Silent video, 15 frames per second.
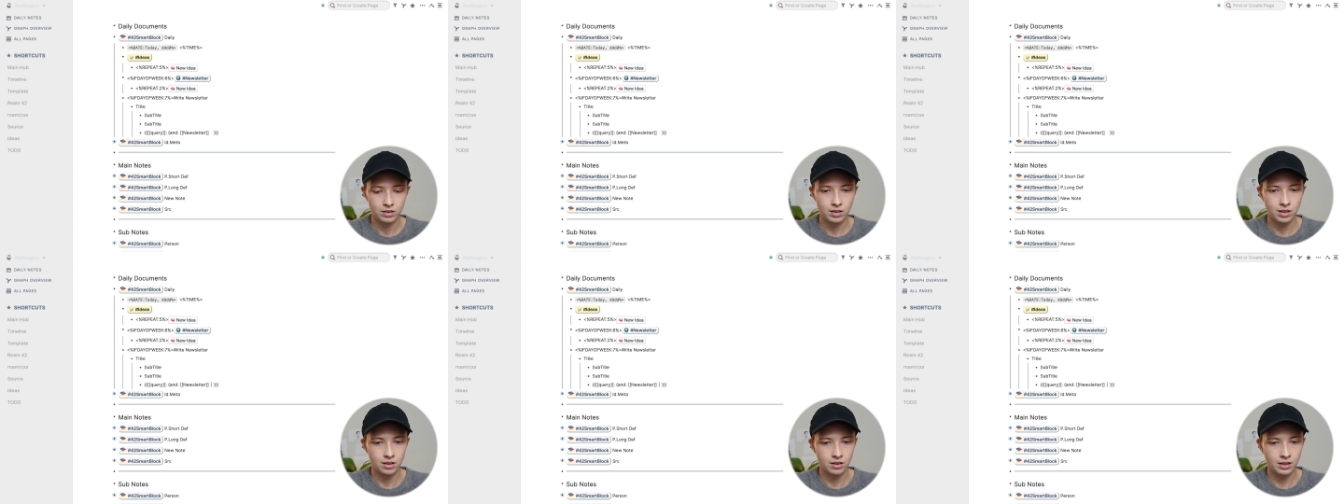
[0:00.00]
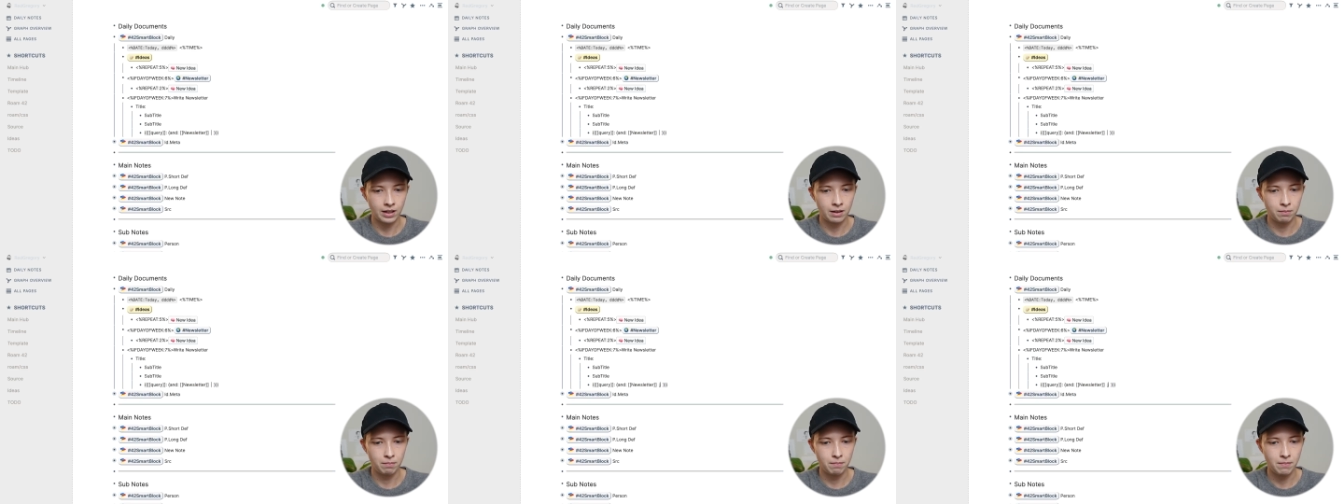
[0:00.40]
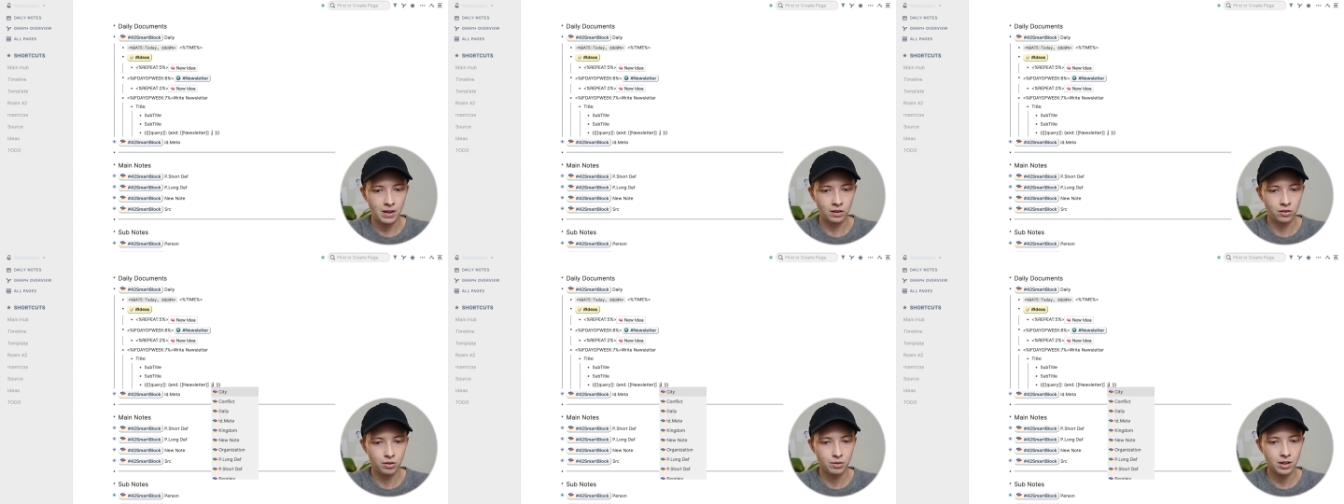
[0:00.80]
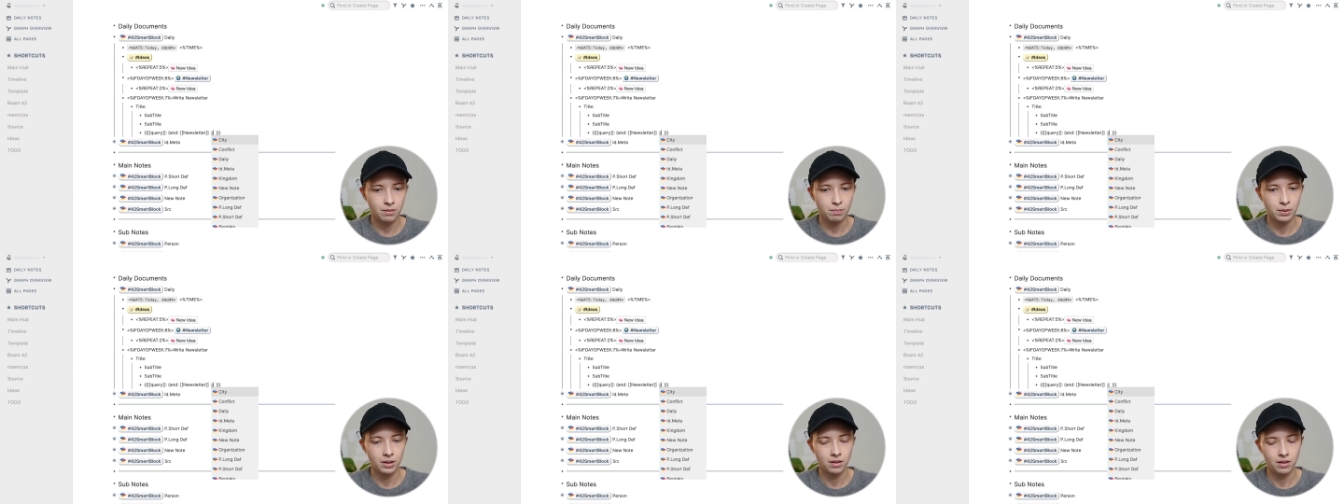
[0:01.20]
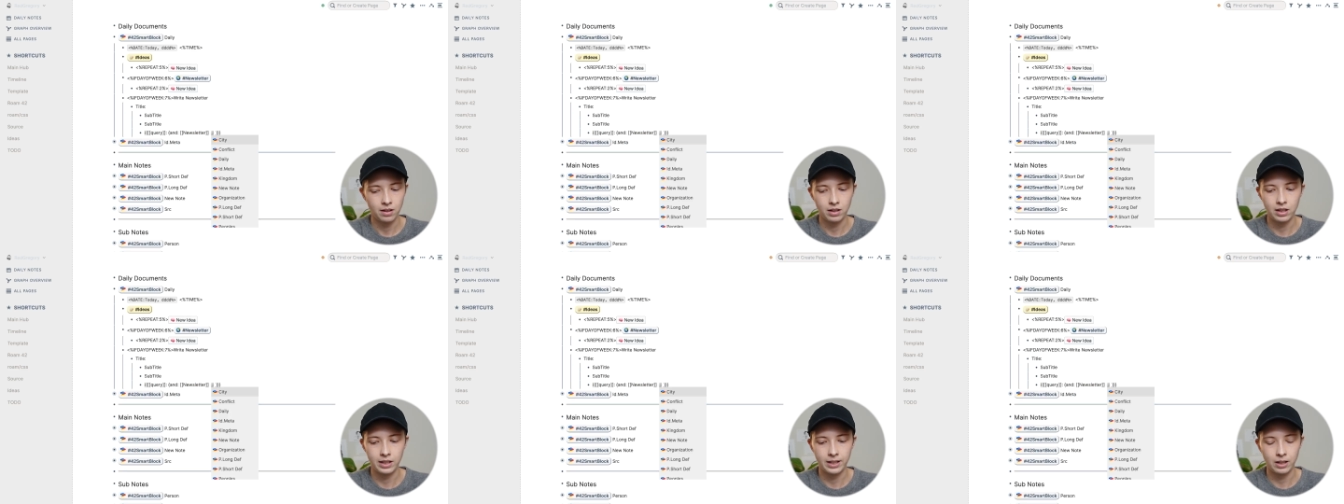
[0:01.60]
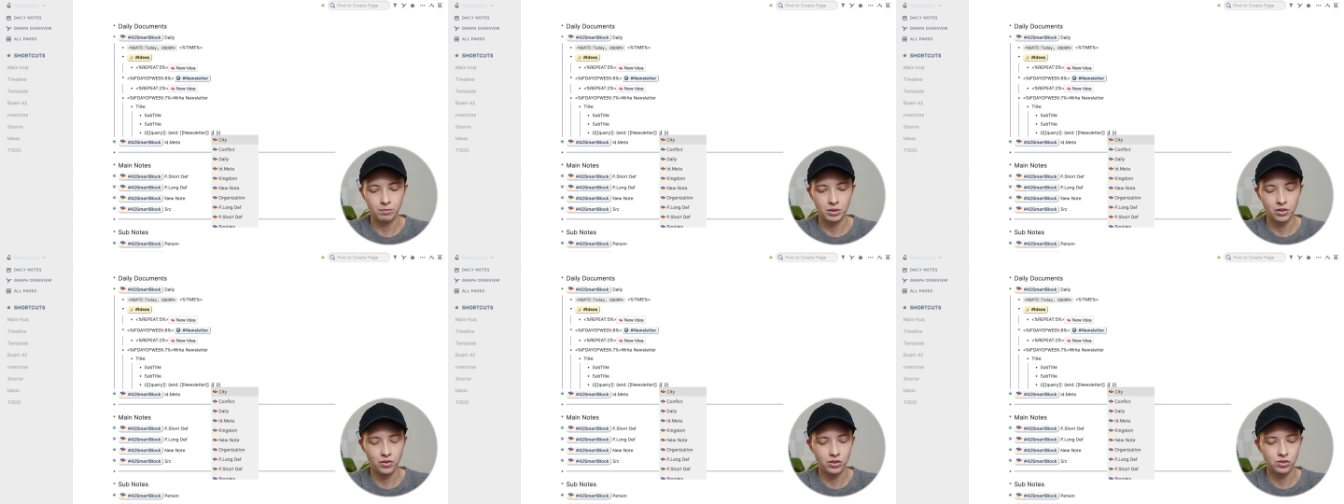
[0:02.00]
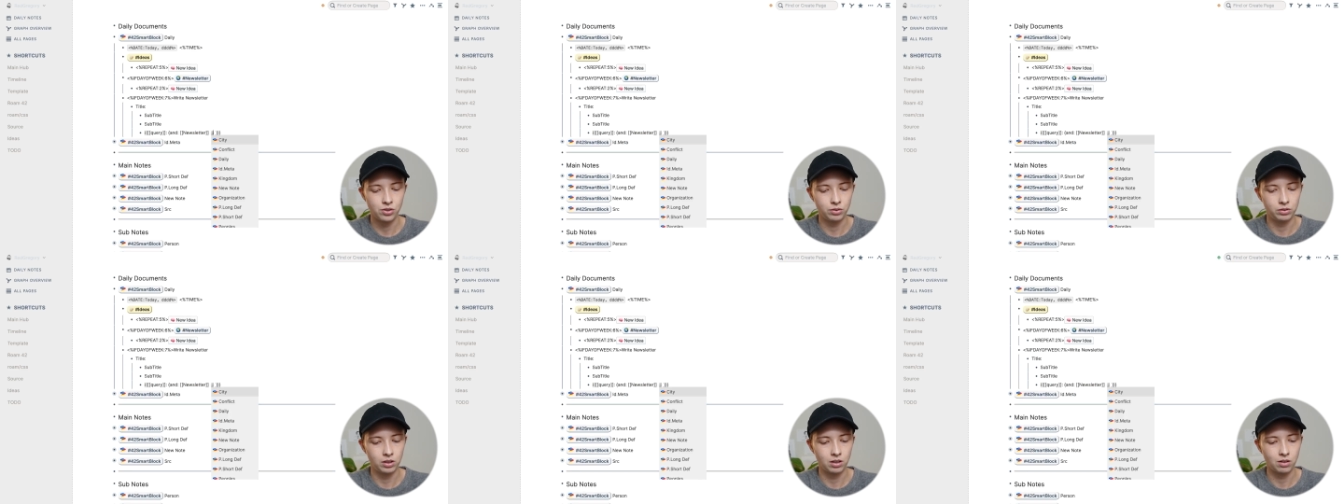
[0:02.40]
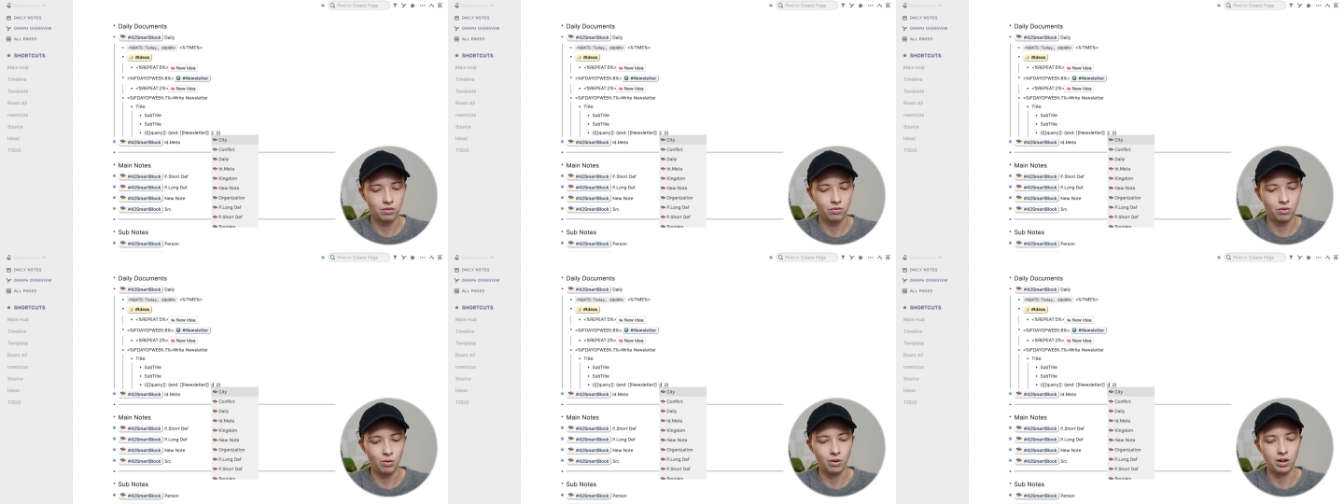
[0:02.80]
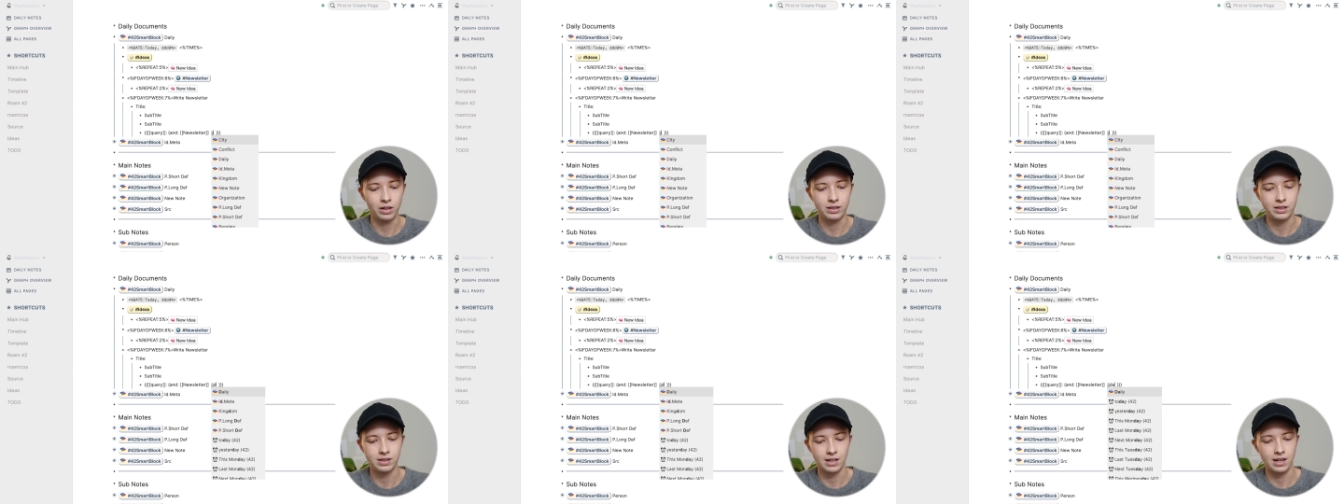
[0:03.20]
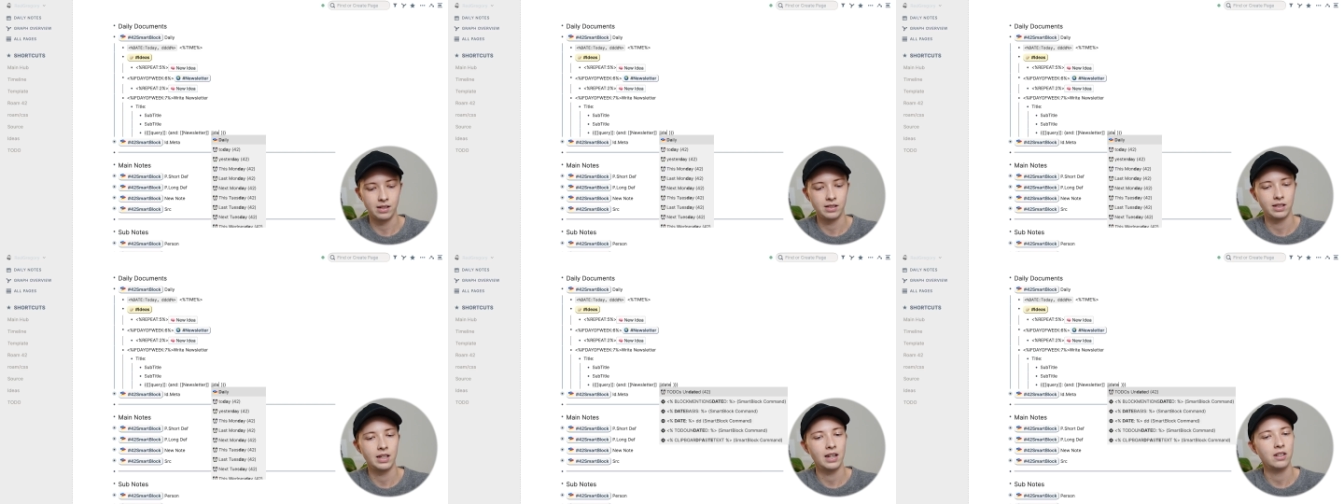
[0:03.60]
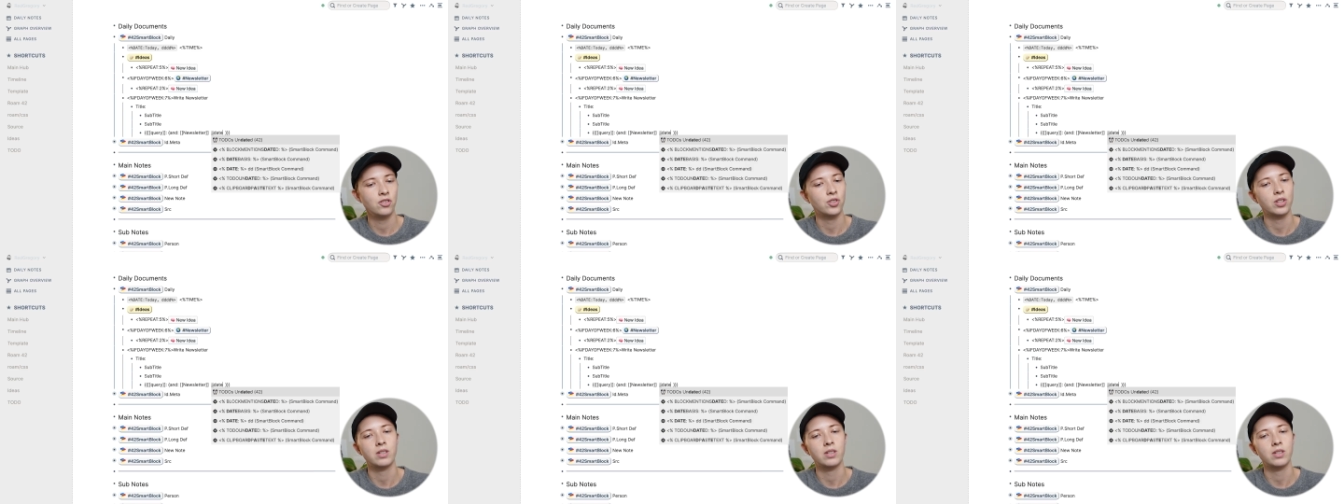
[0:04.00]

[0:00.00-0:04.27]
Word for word: Get that menu up, and I'm going to look for date again,